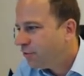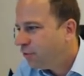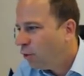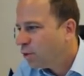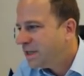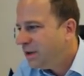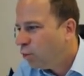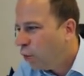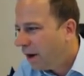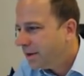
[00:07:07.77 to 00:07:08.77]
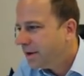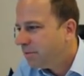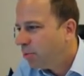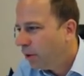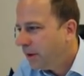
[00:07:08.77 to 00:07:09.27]
forty-one
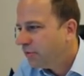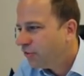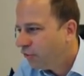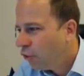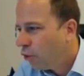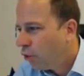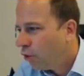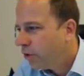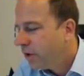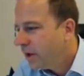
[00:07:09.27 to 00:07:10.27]
point four.